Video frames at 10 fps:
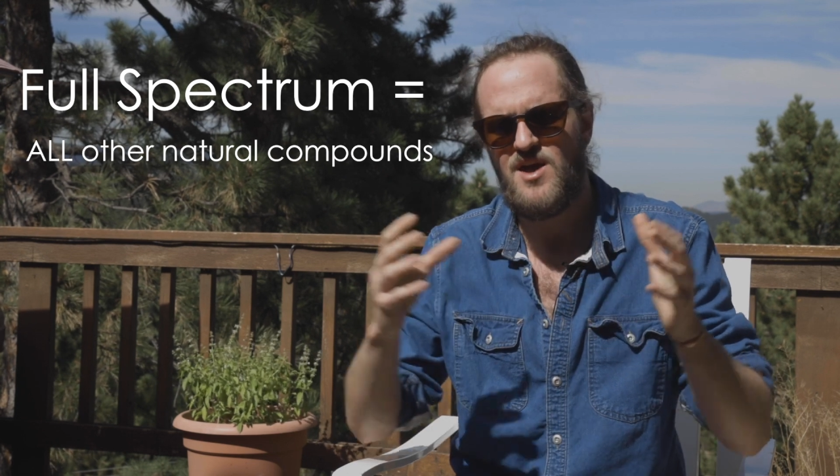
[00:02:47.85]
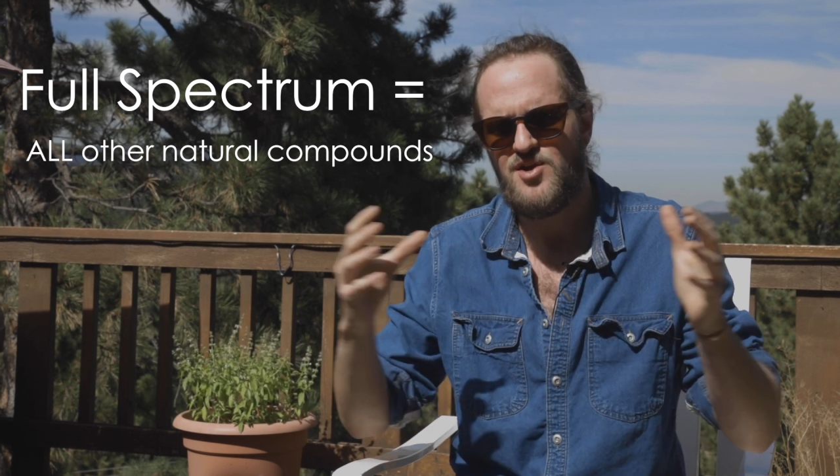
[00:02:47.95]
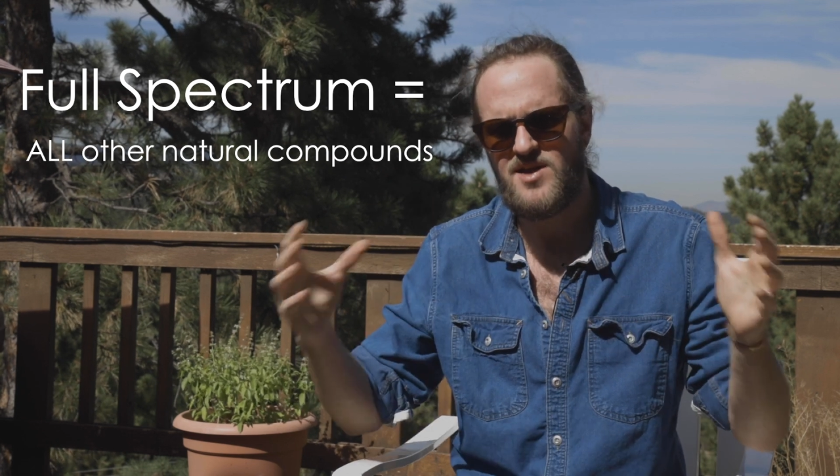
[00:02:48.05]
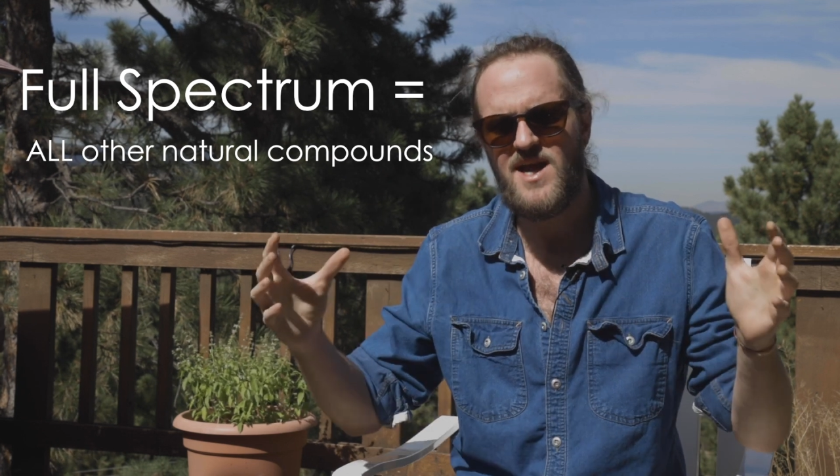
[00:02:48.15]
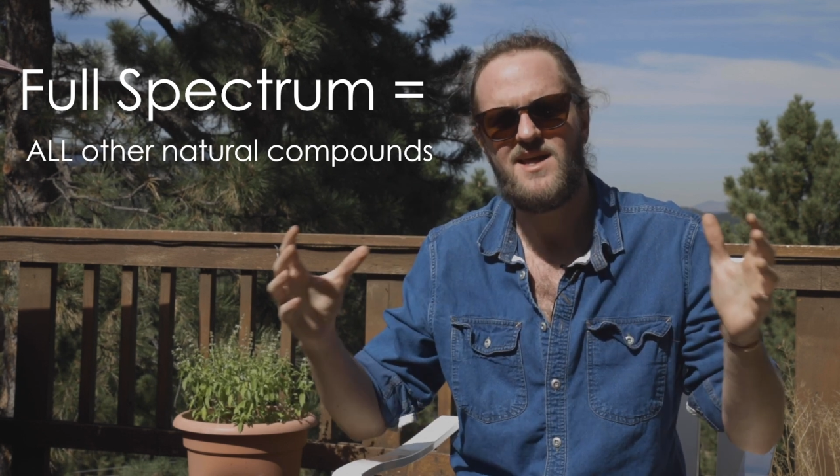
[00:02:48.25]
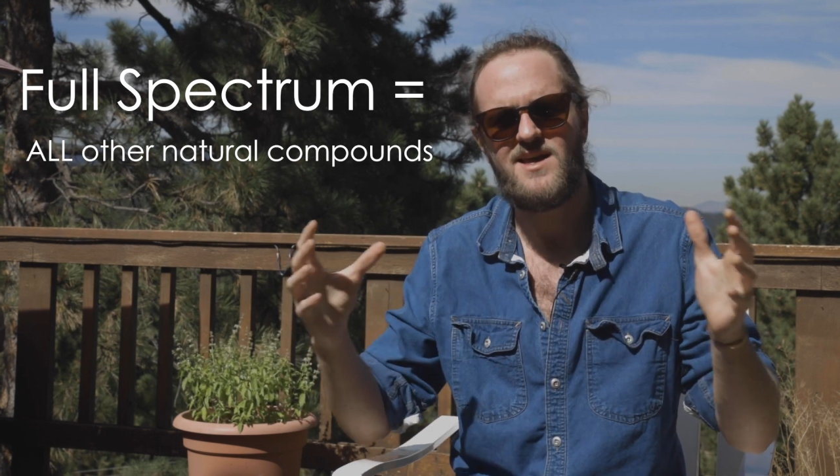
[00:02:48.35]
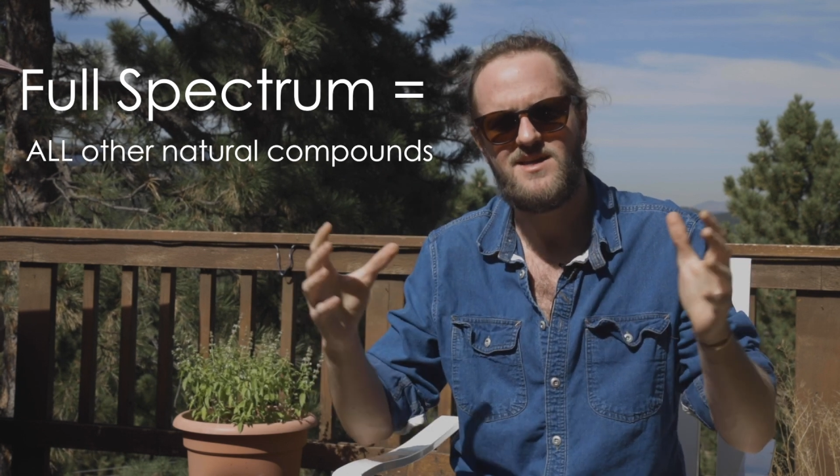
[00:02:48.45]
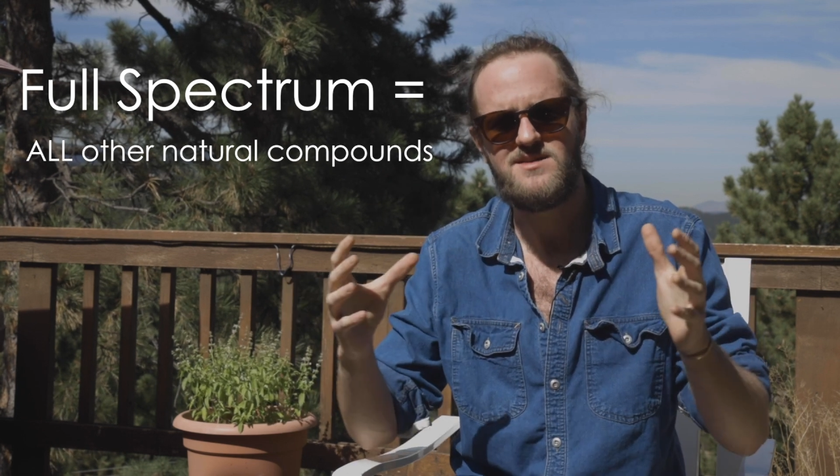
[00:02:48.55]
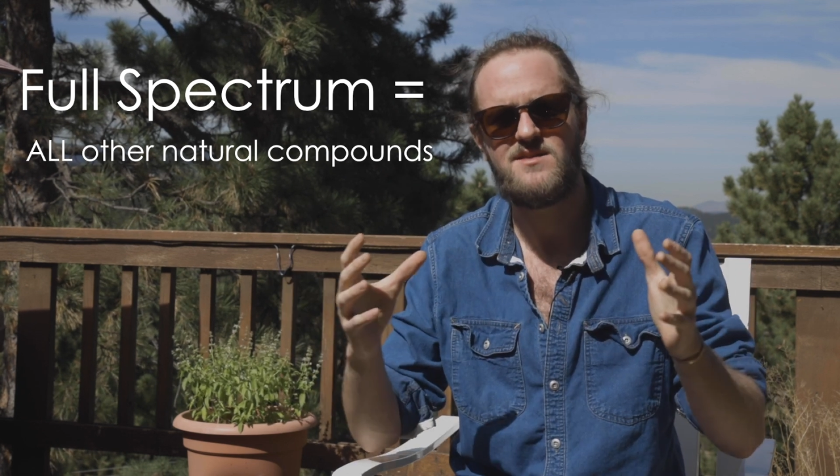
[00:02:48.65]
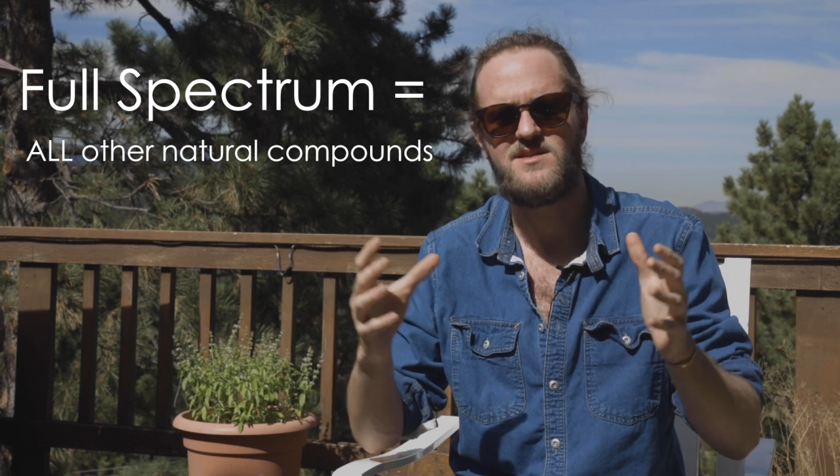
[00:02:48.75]
you're getting
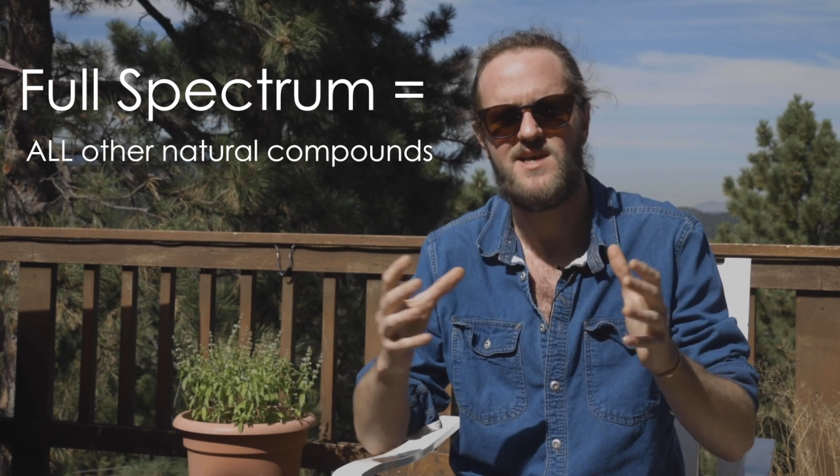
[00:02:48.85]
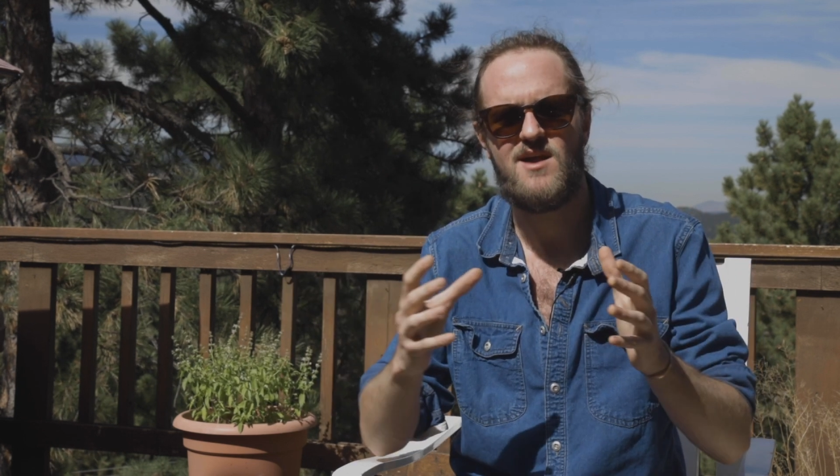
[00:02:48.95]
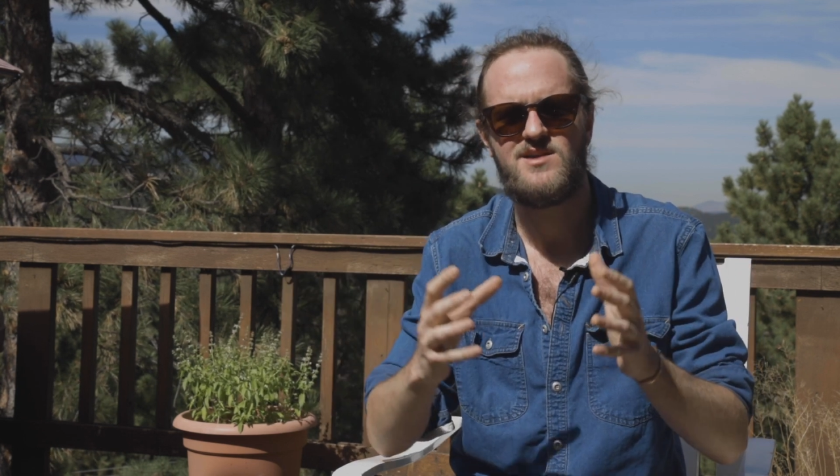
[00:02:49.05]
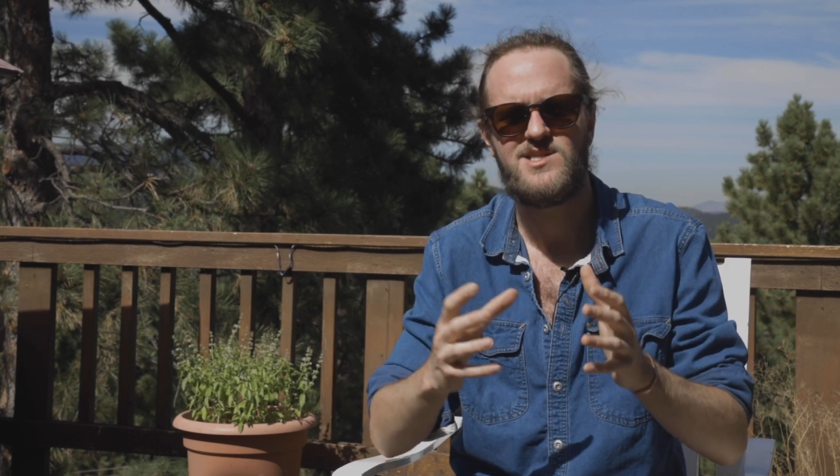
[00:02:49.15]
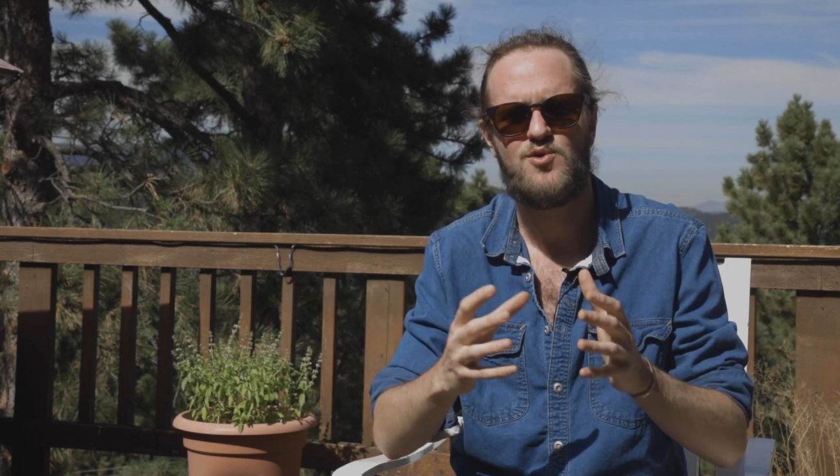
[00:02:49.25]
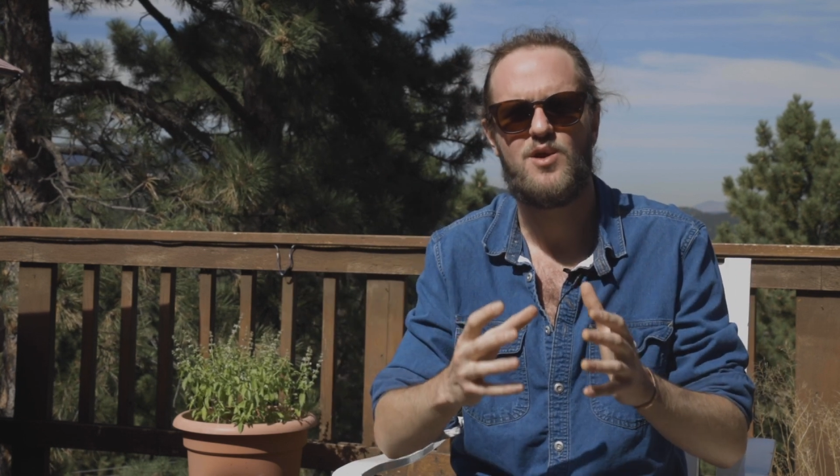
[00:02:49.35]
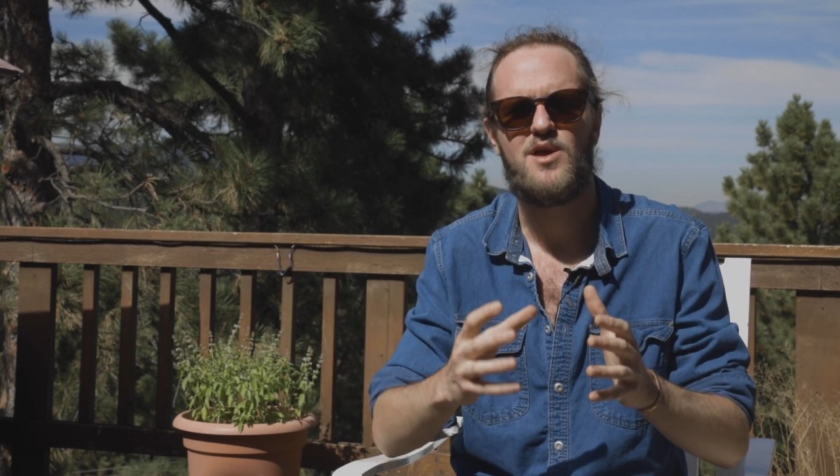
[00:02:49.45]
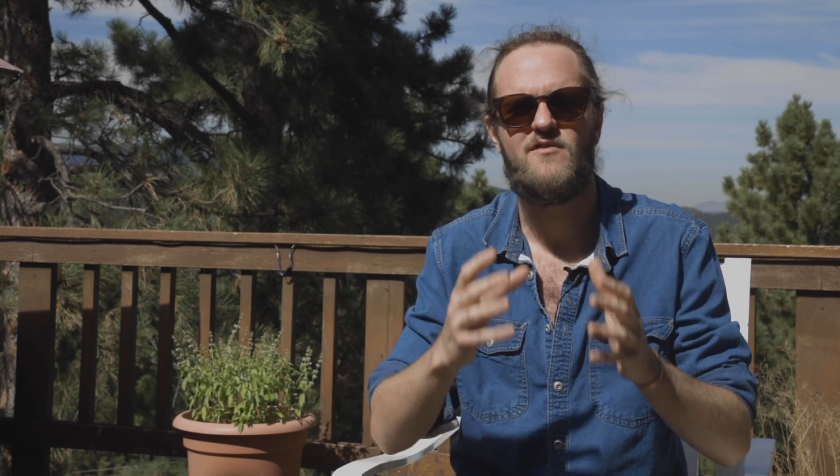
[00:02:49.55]
into the territory